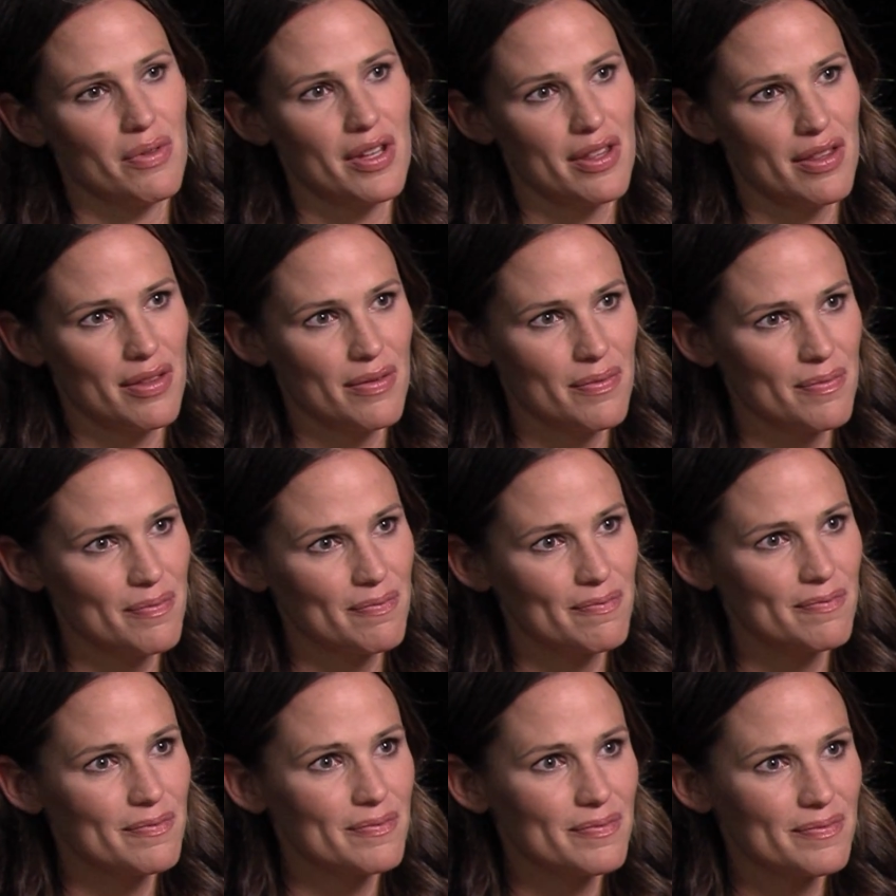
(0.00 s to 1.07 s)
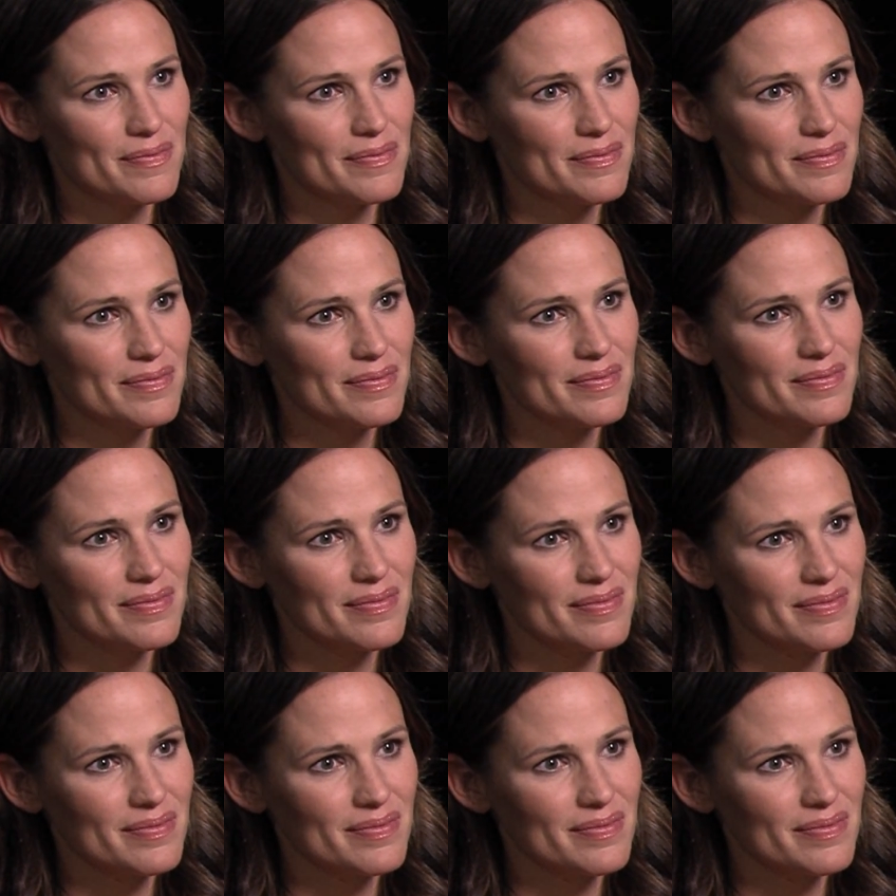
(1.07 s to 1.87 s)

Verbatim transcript: with. And the casting is so,